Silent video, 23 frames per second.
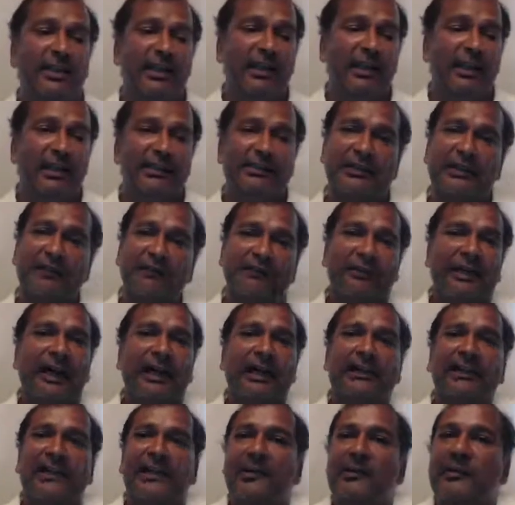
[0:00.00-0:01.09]
And so
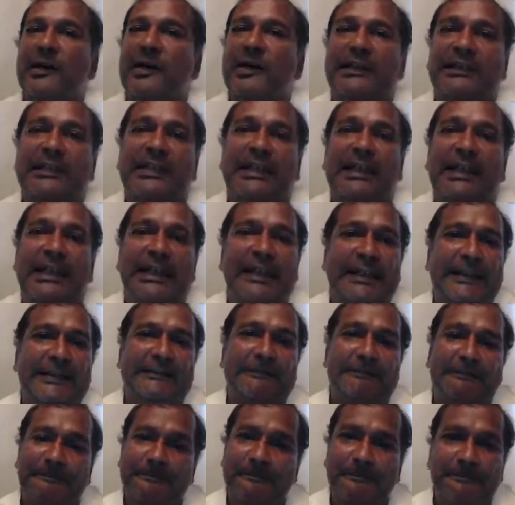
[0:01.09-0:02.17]
finally one day,
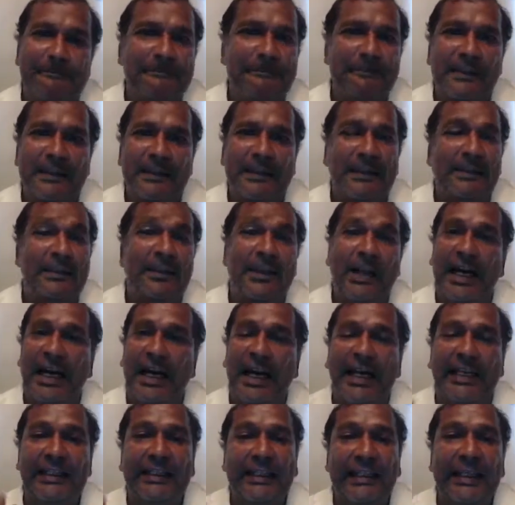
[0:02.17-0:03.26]
I
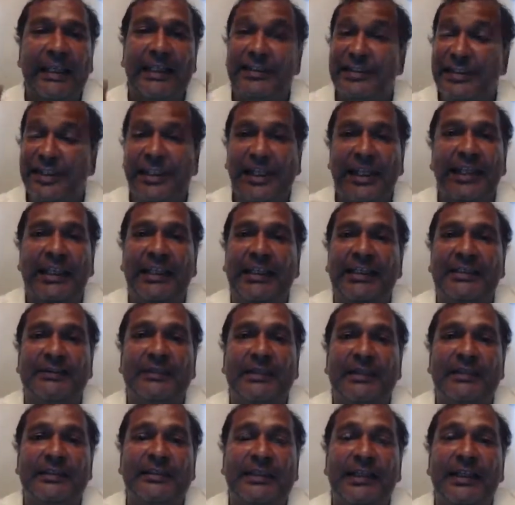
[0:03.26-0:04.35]
had to educate him
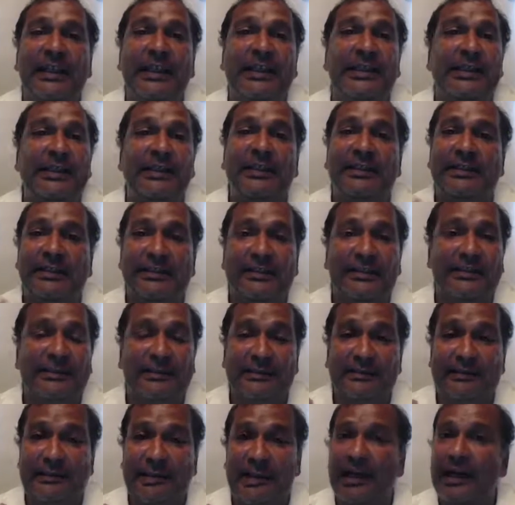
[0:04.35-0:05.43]
and say, listen,
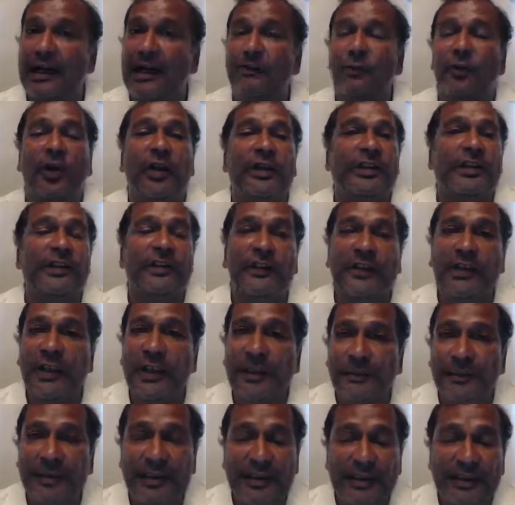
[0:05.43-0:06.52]
I want the
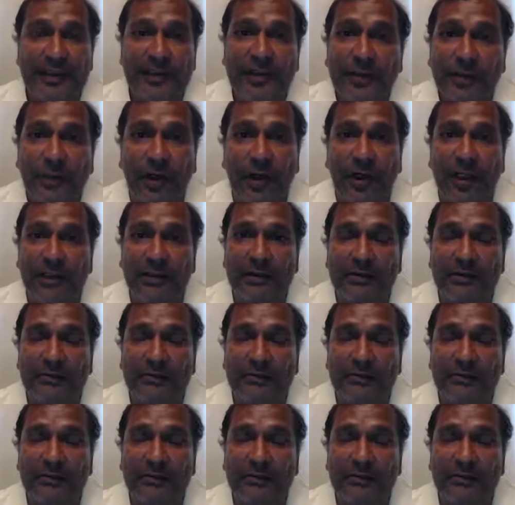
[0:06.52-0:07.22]
same thing you want.